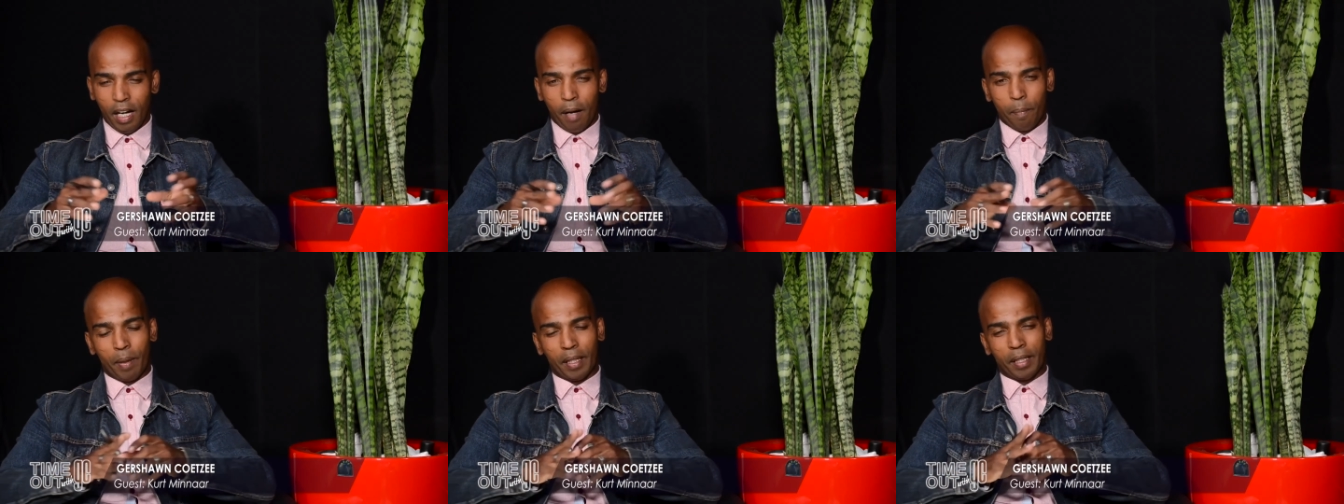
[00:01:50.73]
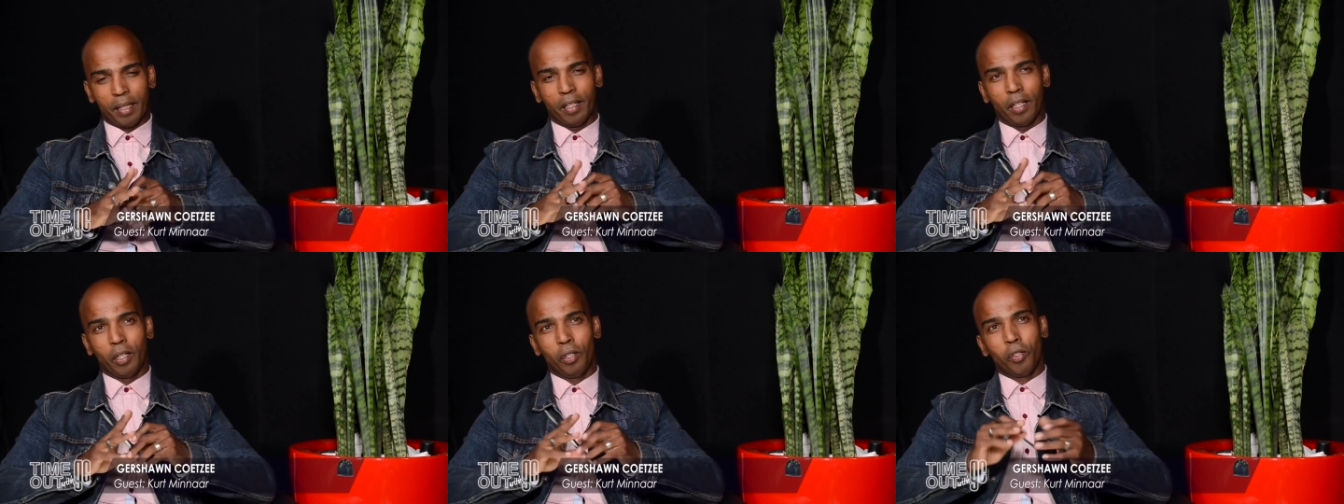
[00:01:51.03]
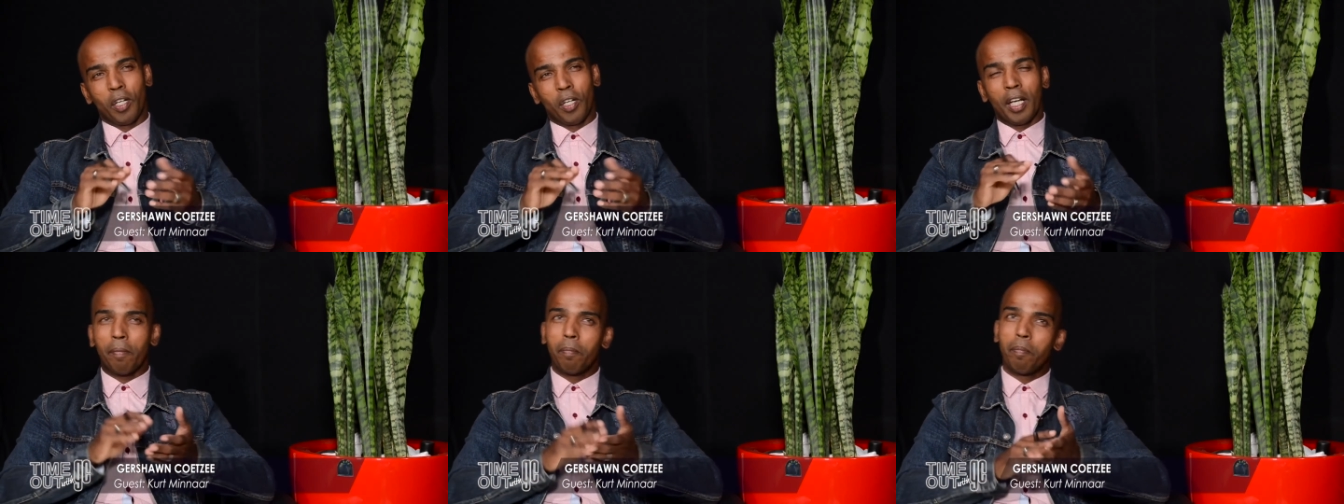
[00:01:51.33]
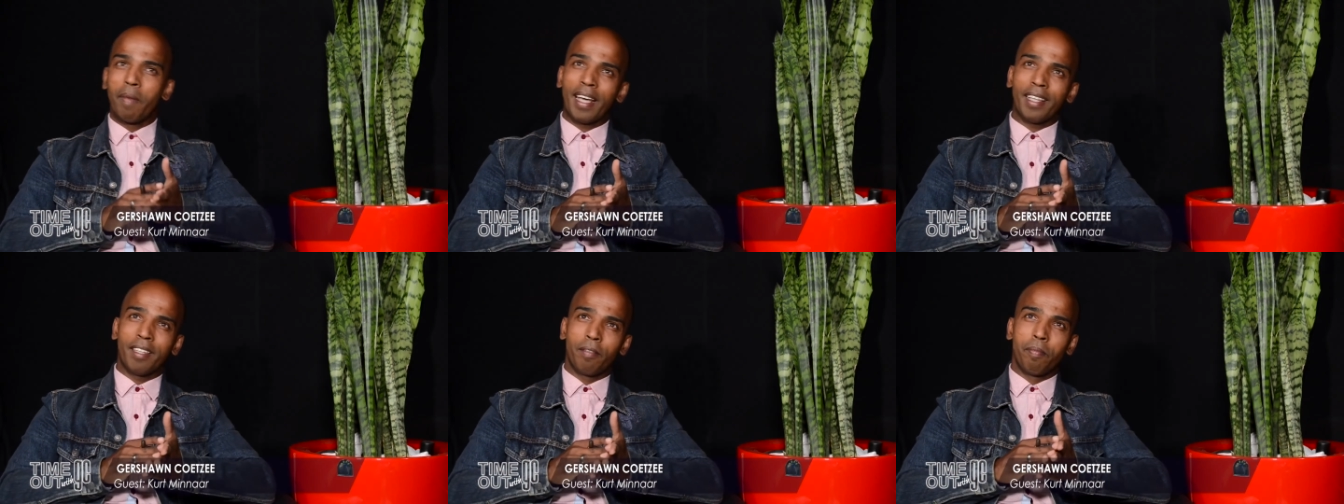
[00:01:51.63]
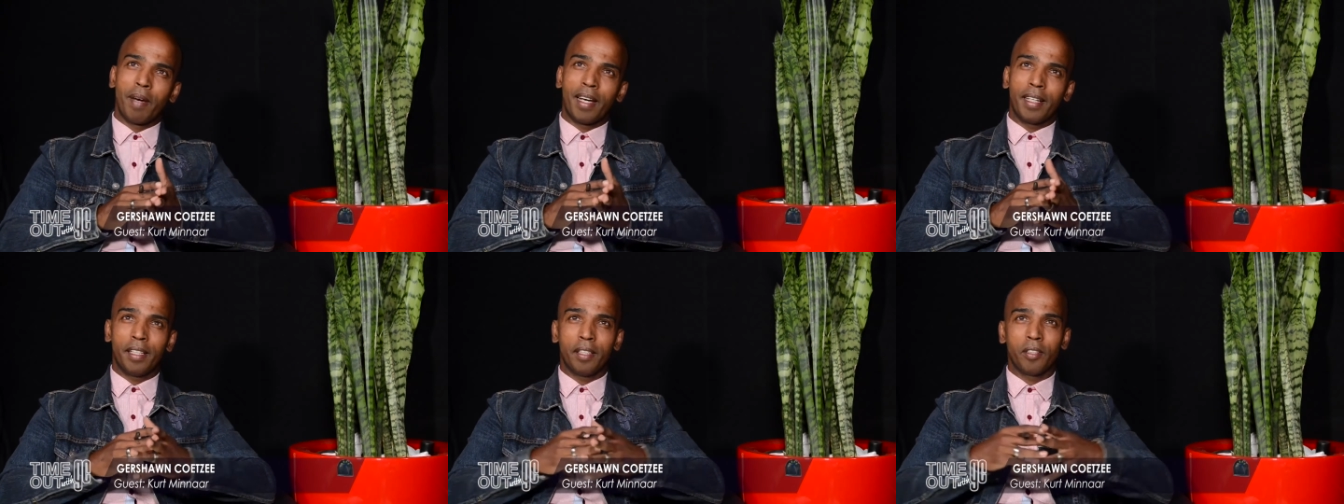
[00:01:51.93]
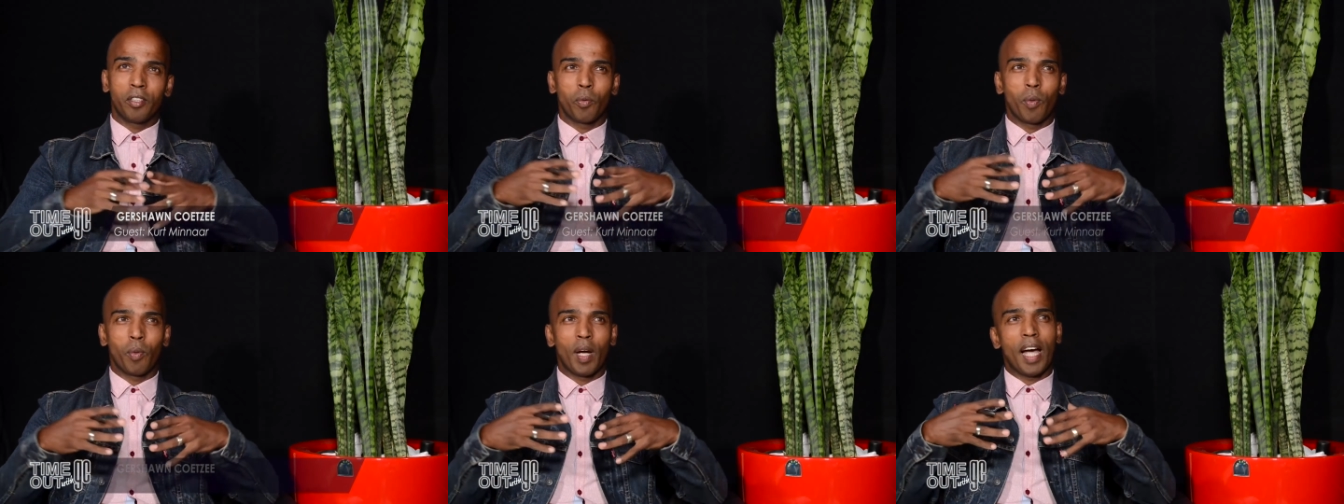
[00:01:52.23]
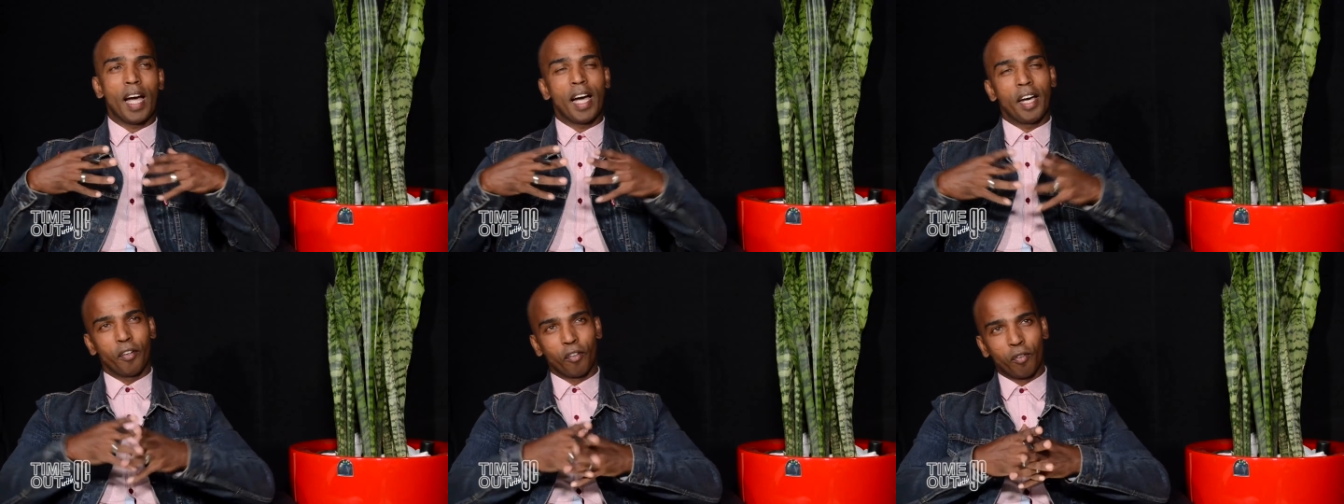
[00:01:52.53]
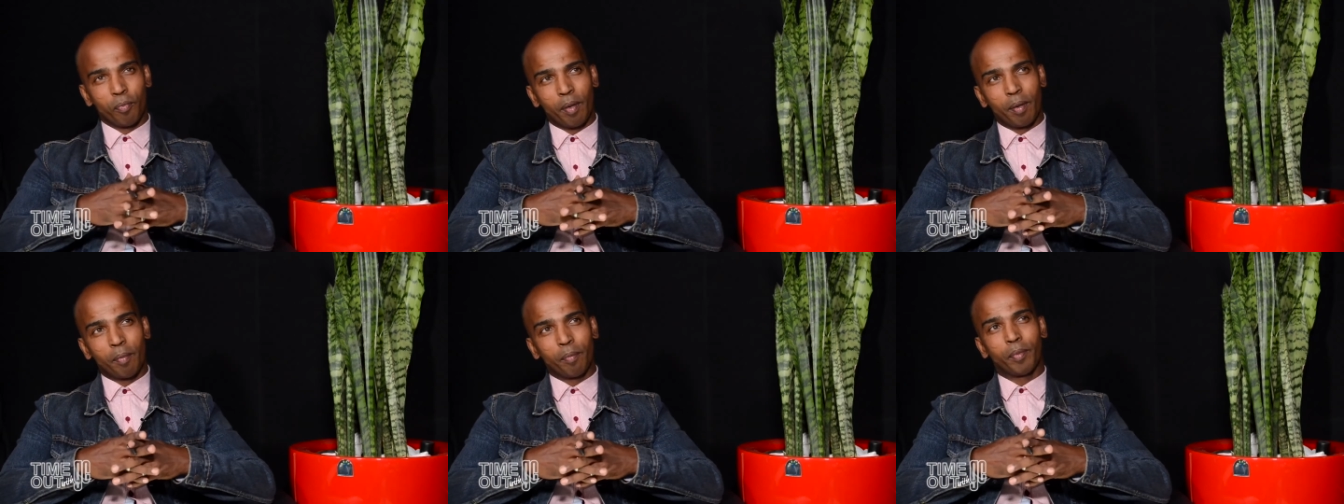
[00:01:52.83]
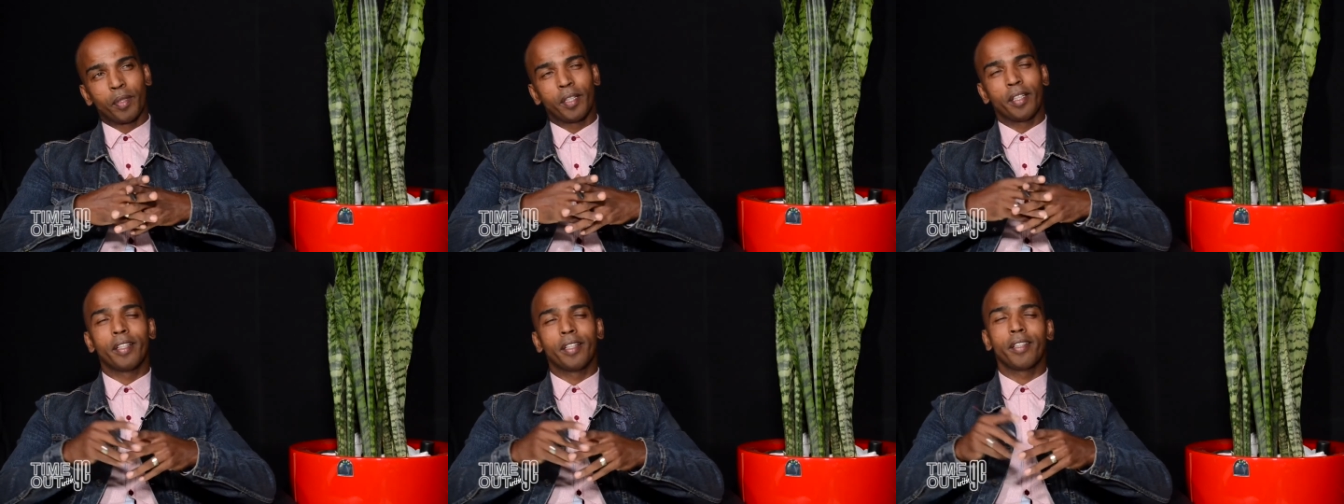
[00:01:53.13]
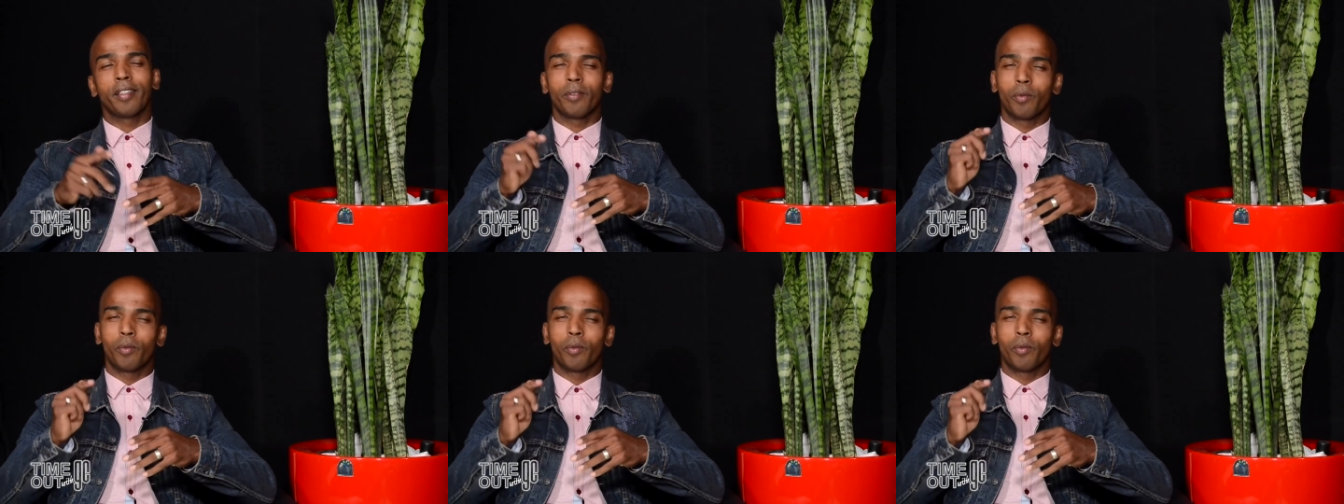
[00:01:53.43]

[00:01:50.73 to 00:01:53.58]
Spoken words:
But you get mathematics the way I remembered,